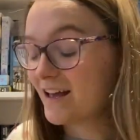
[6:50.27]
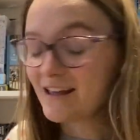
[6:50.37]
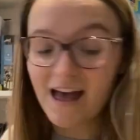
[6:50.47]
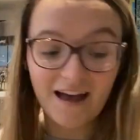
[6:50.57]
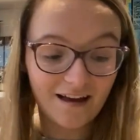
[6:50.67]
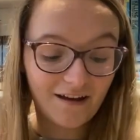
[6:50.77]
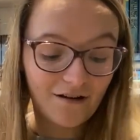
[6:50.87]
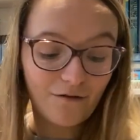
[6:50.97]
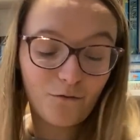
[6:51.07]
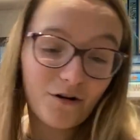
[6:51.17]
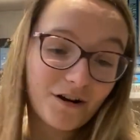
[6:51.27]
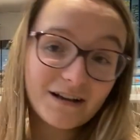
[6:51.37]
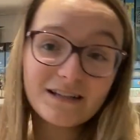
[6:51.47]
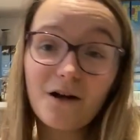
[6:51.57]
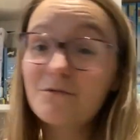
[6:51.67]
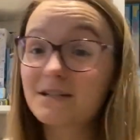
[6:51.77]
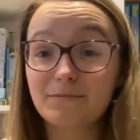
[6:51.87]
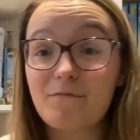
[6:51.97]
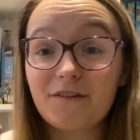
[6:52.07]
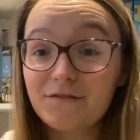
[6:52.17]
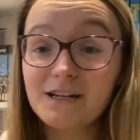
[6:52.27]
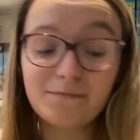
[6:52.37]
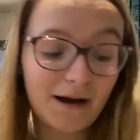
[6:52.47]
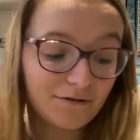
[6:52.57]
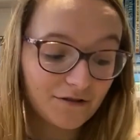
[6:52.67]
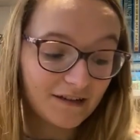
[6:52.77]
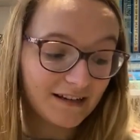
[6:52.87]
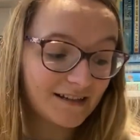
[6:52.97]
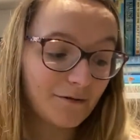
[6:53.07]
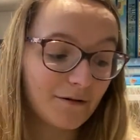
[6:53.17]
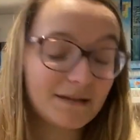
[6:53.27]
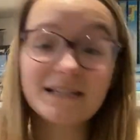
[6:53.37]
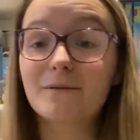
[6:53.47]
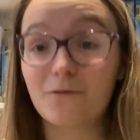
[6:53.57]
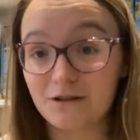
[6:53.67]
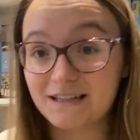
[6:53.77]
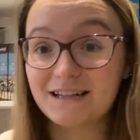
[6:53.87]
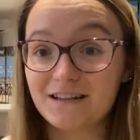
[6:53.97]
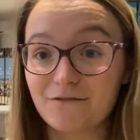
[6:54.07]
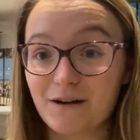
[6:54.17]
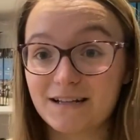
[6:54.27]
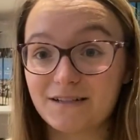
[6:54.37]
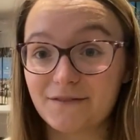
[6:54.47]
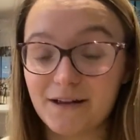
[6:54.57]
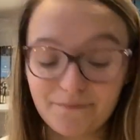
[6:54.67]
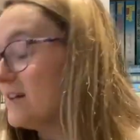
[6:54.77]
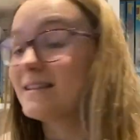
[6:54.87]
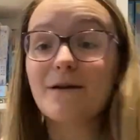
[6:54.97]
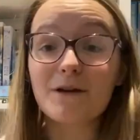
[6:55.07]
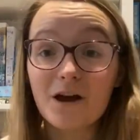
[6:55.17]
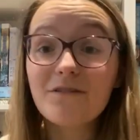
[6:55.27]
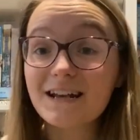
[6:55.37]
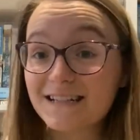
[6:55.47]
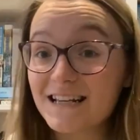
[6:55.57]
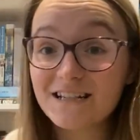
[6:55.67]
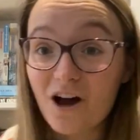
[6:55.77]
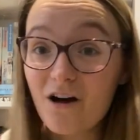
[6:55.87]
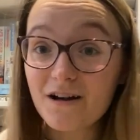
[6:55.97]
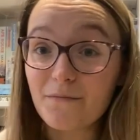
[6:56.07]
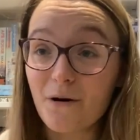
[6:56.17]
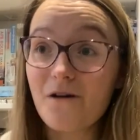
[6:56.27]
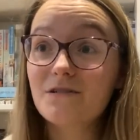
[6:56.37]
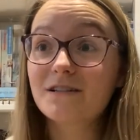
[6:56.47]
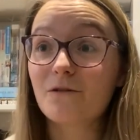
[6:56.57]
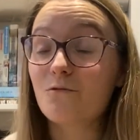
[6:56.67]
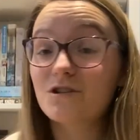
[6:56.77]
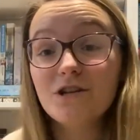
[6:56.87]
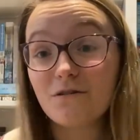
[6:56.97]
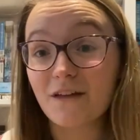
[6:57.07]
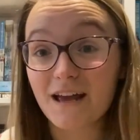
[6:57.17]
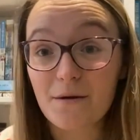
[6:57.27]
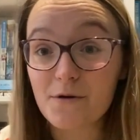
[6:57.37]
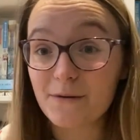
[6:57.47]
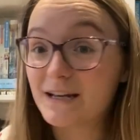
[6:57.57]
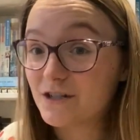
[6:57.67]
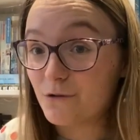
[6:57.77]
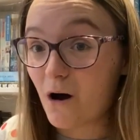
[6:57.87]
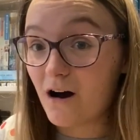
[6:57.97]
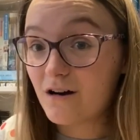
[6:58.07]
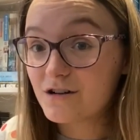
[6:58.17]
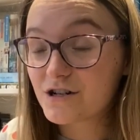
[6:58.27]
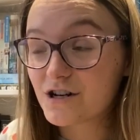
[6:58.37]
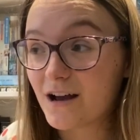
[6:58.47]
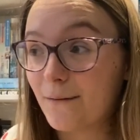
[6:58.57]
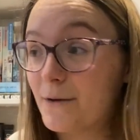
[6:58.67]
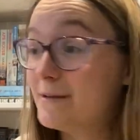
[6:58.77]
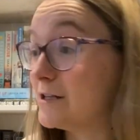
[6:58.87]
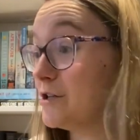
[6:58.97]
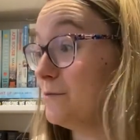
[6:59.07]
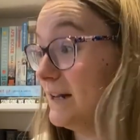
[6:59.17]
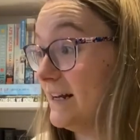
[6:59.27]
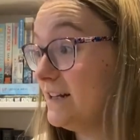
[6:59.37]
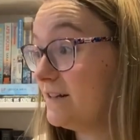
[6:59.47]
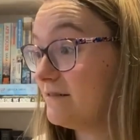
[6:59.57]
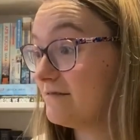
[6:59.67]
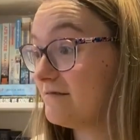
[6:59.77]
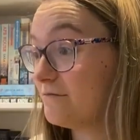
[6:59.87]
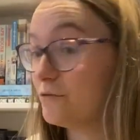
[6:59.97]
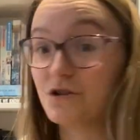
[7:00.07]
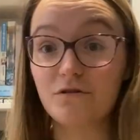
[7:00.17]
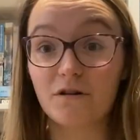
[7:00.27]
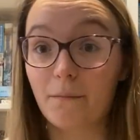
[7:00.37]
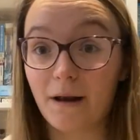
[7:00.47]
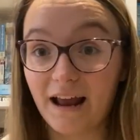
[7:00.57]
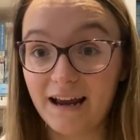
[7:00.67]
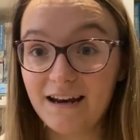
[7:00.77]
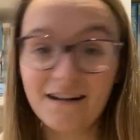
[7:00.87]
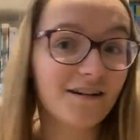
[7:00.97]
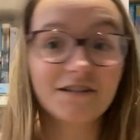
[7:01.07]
yeah, one item, I wouldn't spend £15 on this, so I'm disappointed at the rest of it. So there we go. That is the entire box. What do you think? Am I being too harsh? Am I being too lenient? Would you complain? I